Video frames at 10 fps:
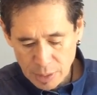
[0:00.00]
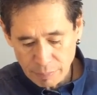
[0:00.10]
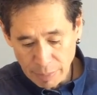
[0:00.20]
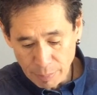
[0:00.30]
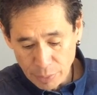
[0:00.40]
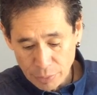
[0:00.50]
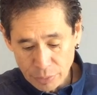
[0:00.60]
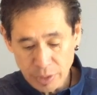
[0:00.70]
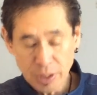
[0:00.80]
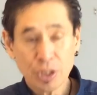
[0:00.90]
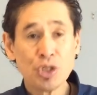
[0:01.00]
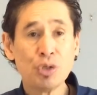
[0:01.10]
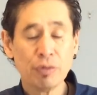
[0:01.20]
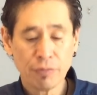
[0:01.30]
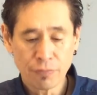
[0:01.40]
remember, through the
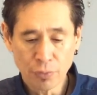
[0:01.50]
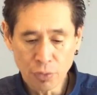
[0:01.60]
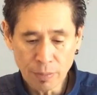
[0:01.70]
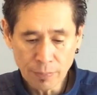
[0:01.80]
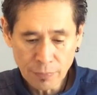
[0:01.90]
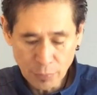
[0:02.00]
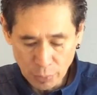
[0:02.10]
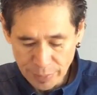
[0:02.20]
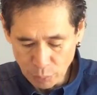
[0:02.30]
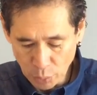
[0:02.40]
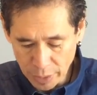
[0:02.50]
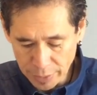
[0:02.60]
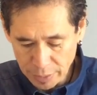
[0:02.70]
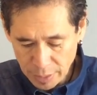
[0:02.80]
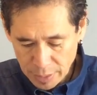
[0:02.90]
issue of Form 41